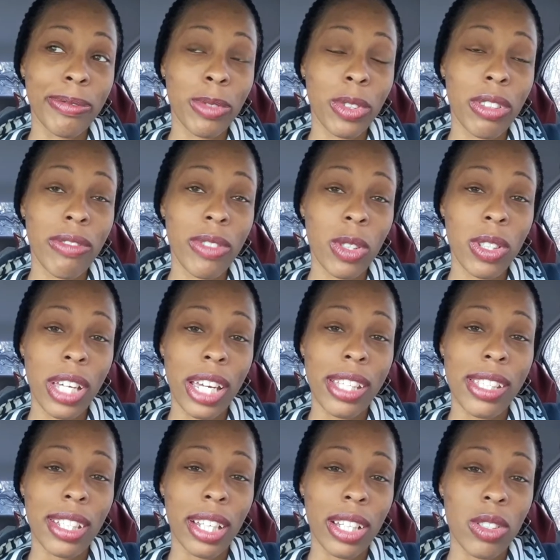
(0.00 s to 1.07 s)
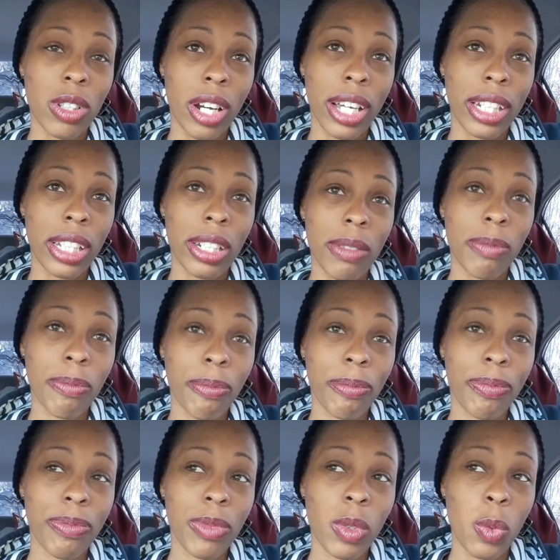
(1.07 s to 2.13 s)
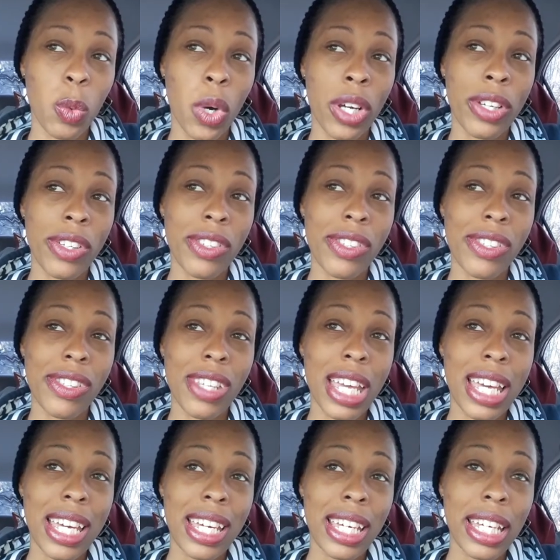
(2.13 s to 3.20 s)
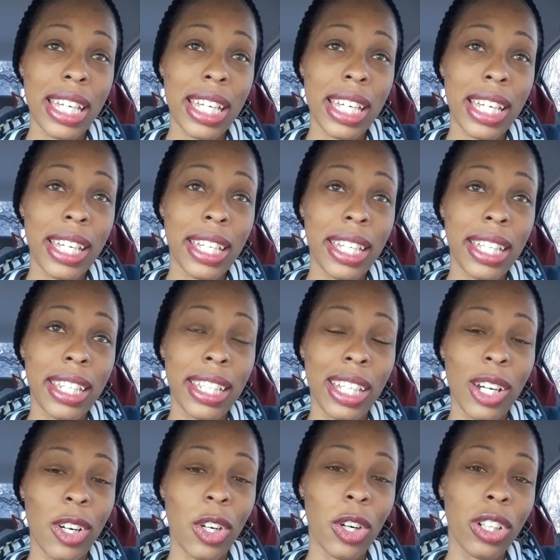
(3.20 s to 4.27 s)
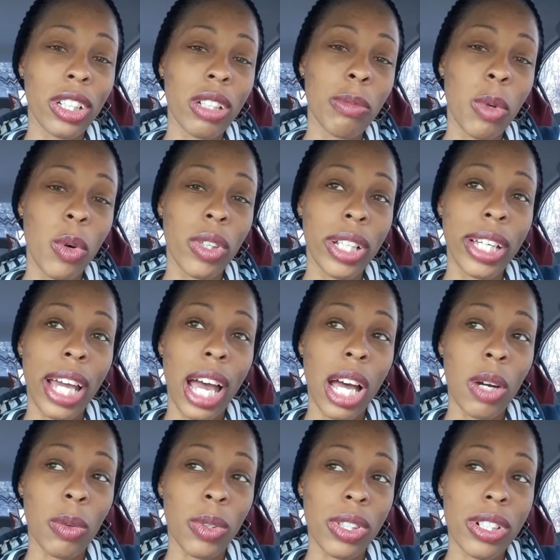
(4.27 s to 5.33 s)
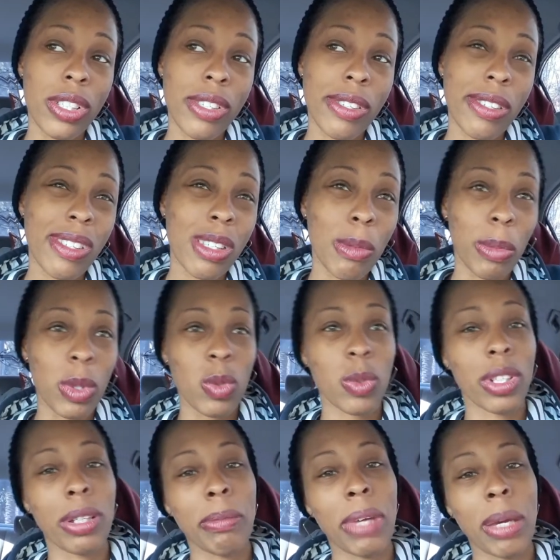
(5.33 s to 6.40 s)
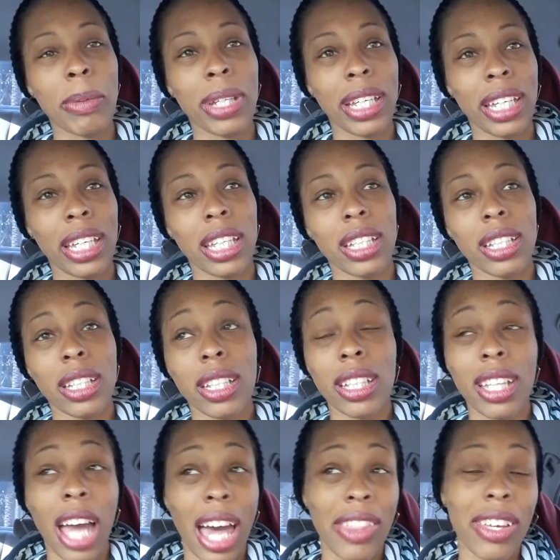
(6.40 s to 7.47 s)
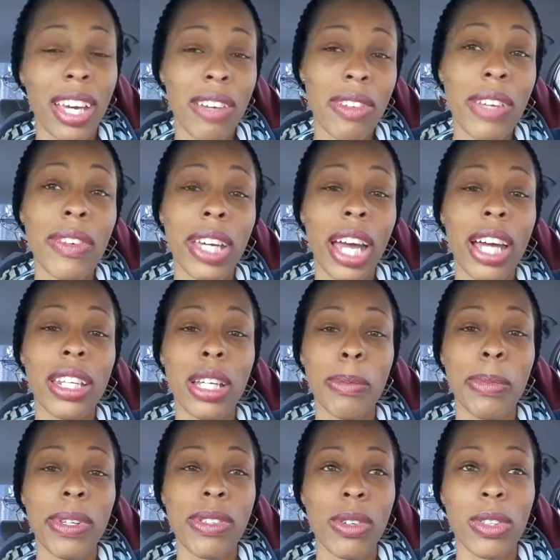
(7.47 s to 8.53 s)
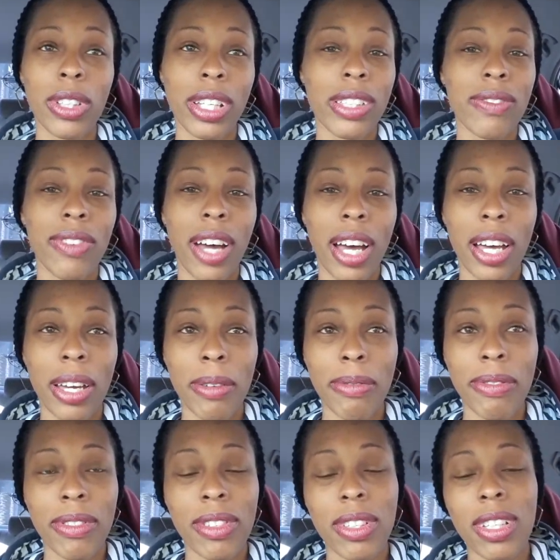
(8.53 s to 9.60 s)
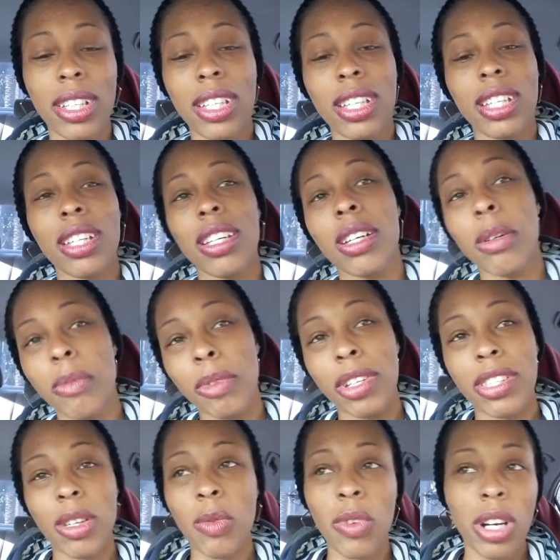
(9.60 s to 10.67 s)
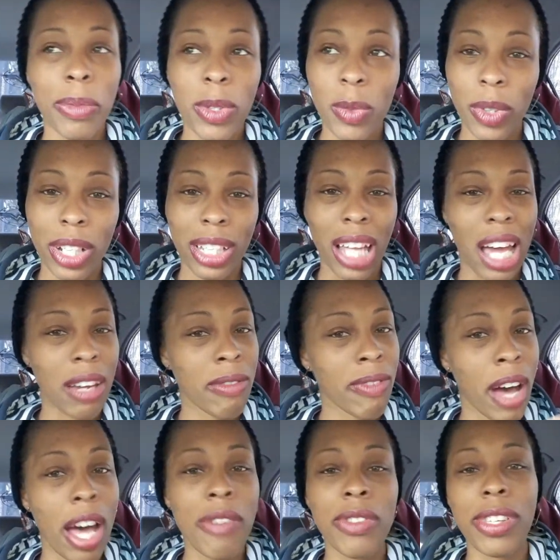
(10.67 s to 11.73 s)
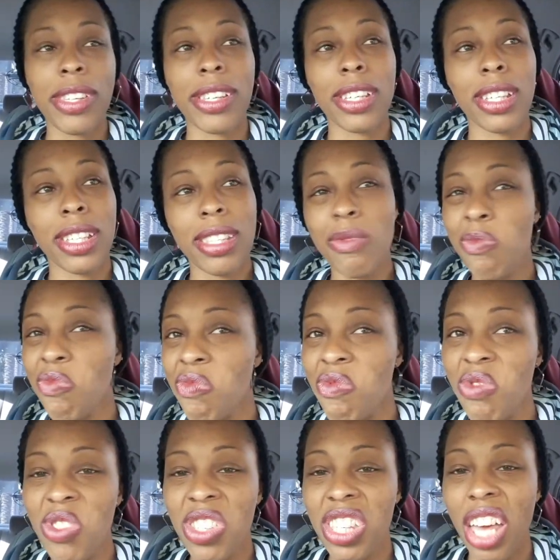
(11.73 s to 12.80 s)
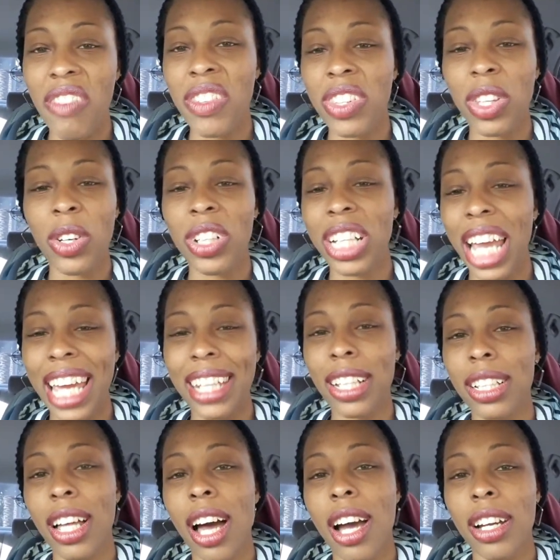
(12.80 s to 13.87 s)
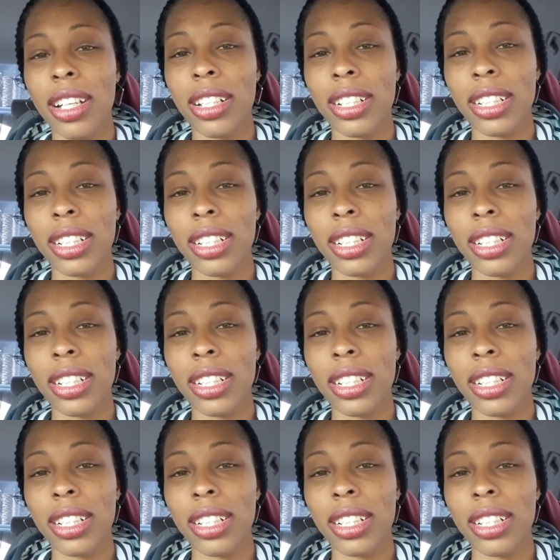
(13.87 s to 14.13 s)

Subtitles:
for a few days that I tried it, was the early morning hours between maybe, I think I've even gotten up as early as 5, but somewhere between like 5 to 7:30, 8 o'clock,